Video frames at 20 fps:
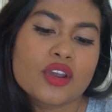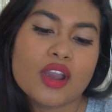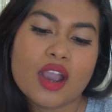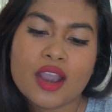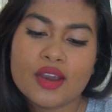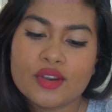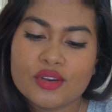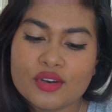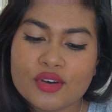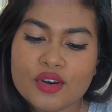
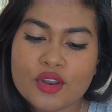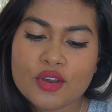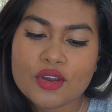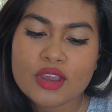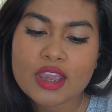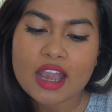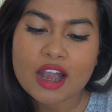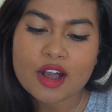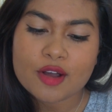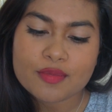I don't
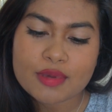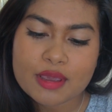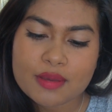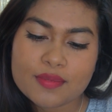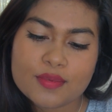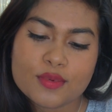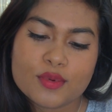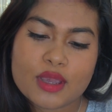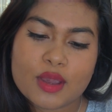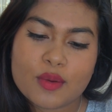know how
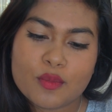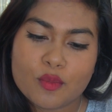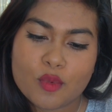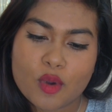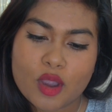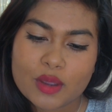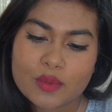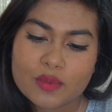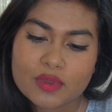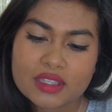people can
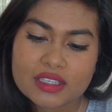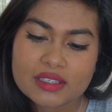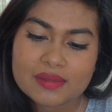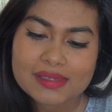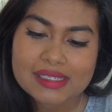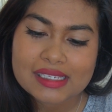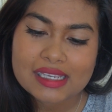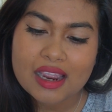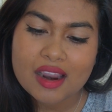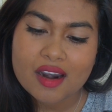work with this
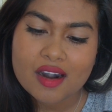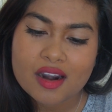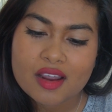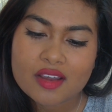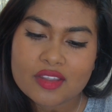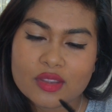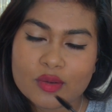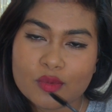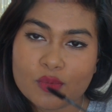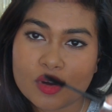
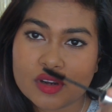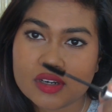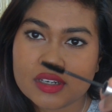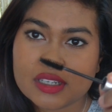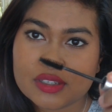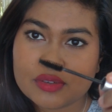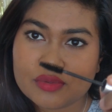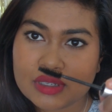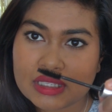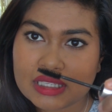mascara. The wand
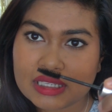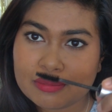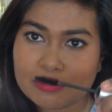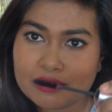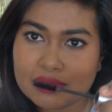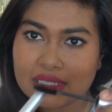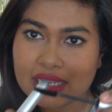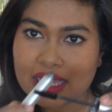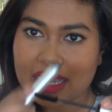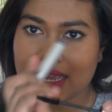is really
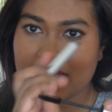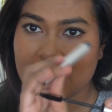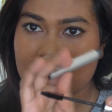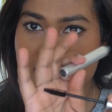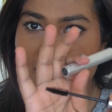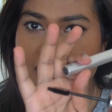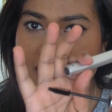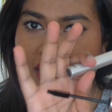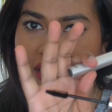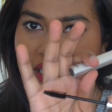
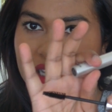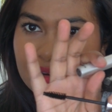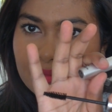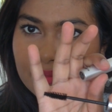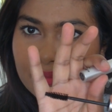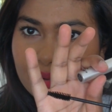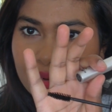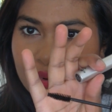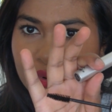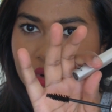bland
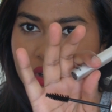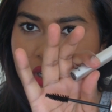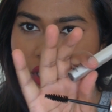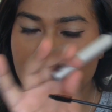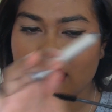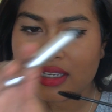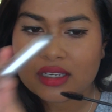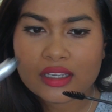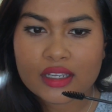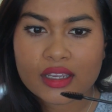and
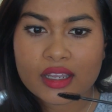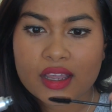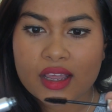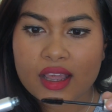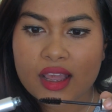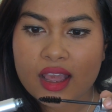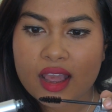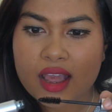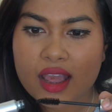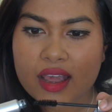boring.
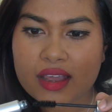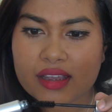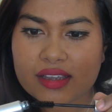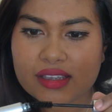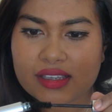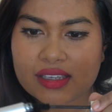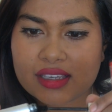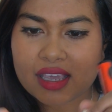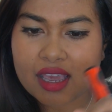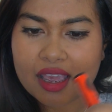
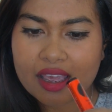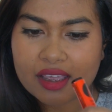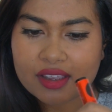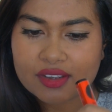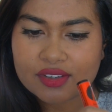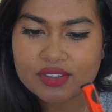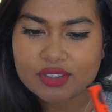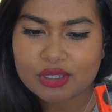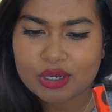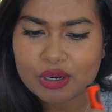Yeah,
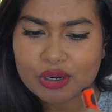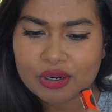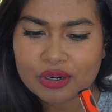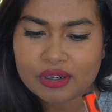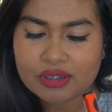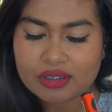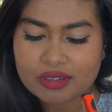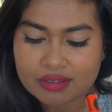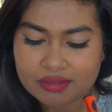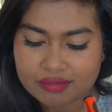so
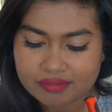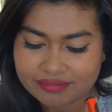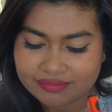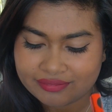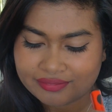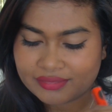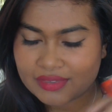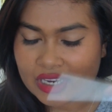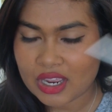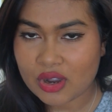I
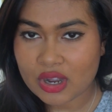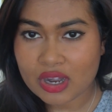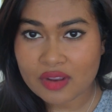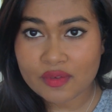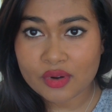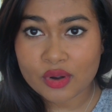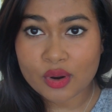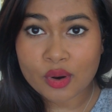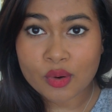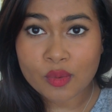don't
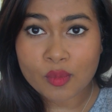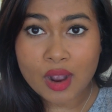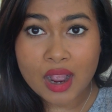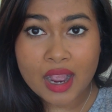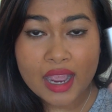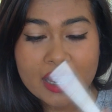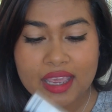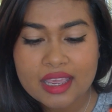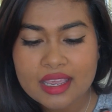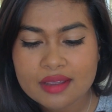even know
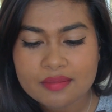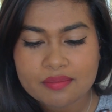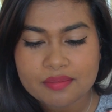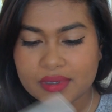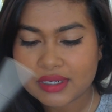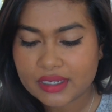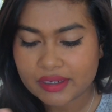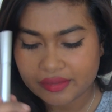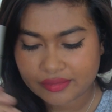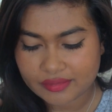why,
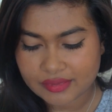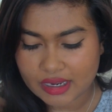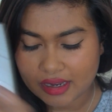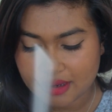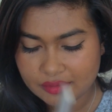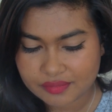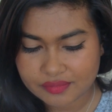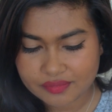but no.